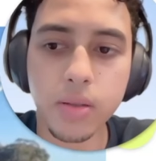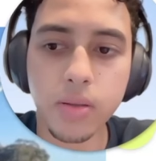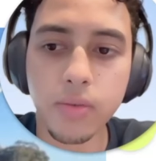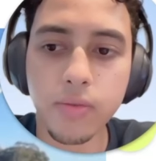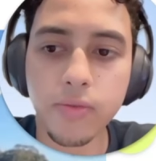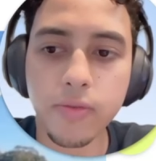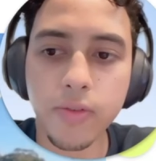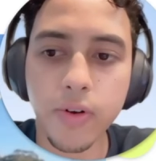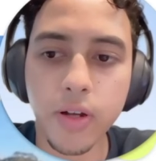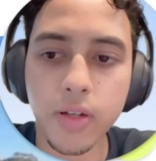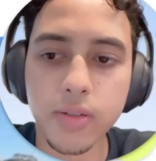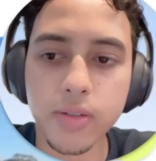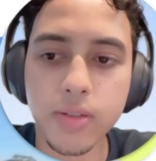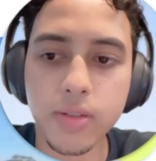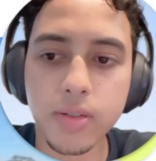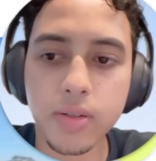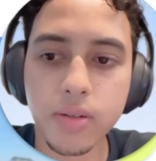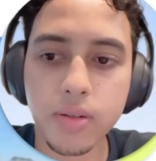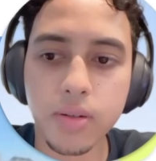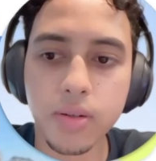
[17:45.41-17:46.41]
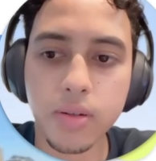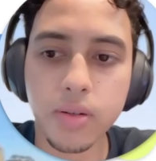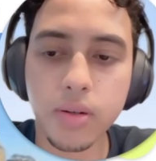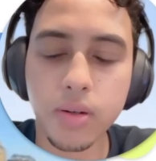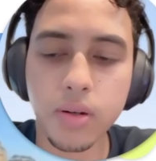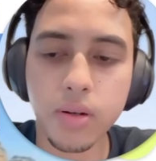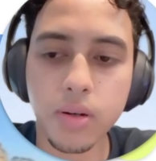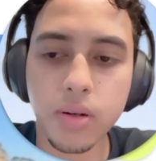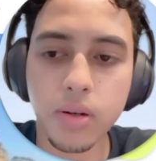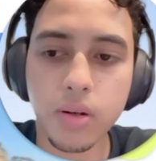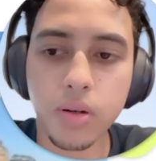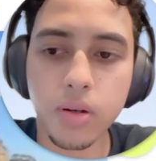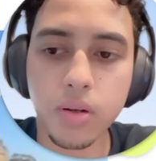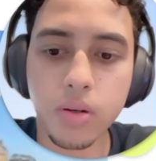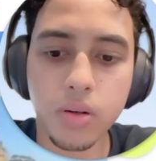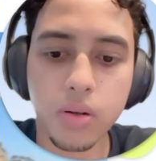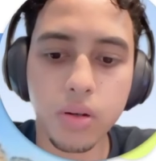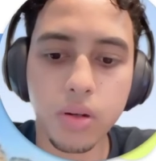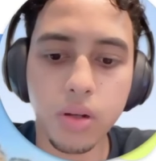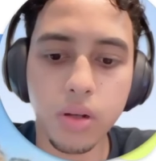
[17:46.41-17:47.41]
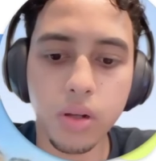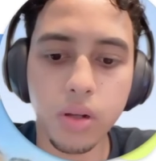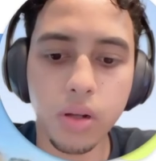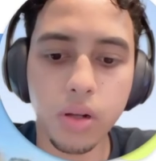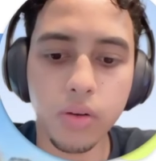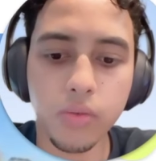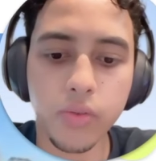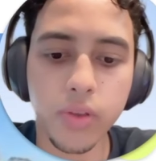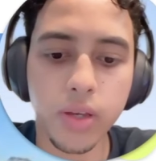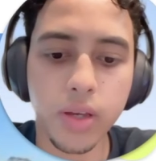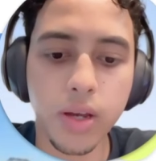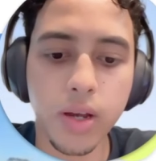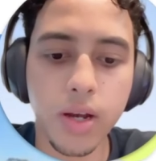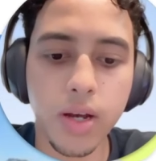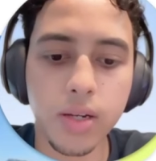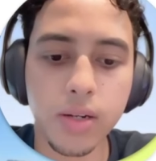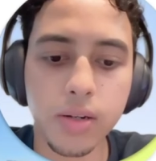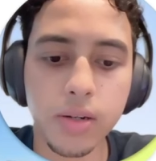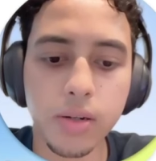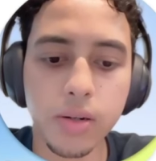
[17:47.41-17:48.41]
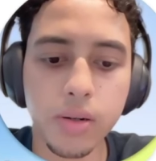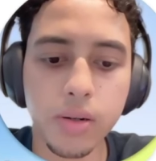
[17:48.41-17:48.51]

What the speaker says: front of the collar.